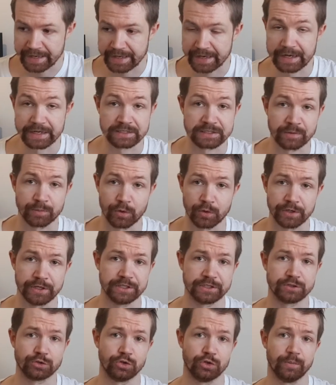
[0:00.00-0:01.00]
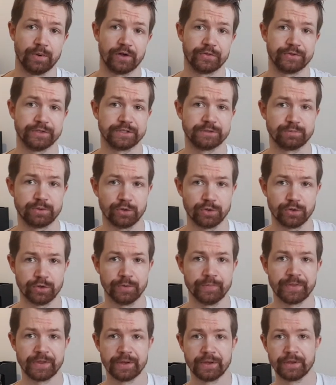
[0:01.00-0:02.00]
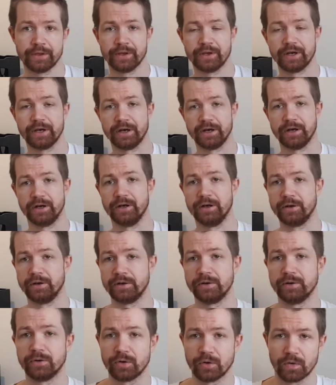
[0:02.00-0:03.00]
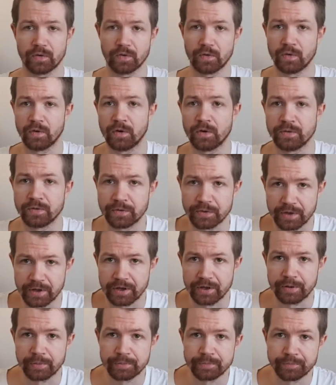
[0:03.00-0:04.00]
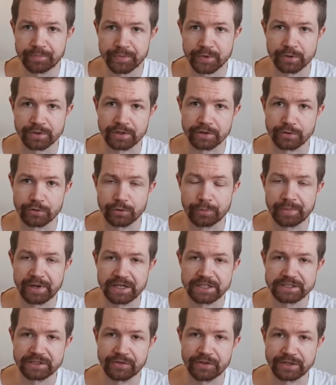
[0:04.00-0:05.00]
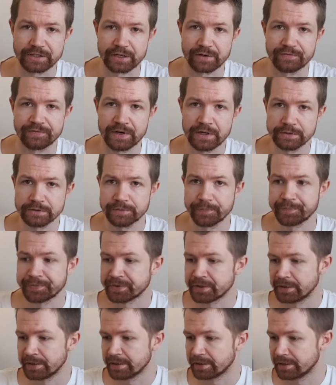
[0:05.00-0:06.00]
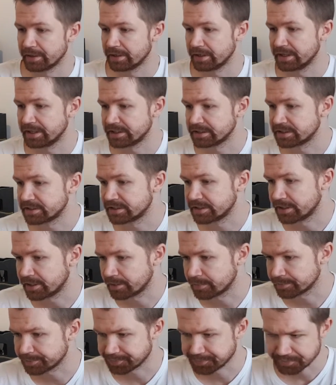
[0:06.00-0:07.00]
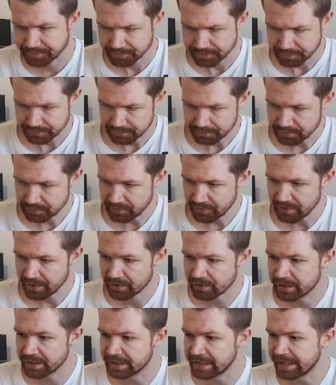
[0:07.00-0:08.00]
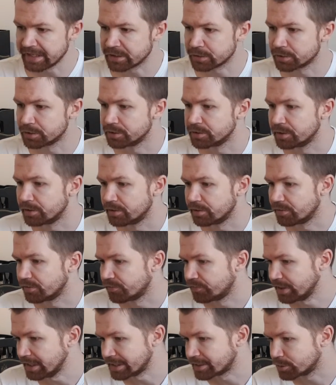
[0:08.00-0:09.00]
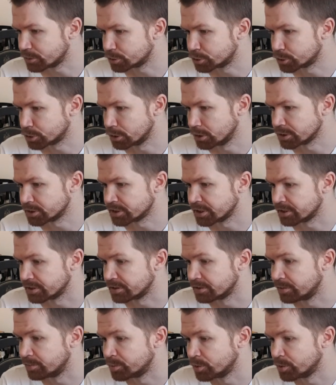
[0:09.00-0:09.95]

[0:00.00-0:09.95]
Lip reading: And some more history about this brewery. On another page that I found is the later Feldschlößchen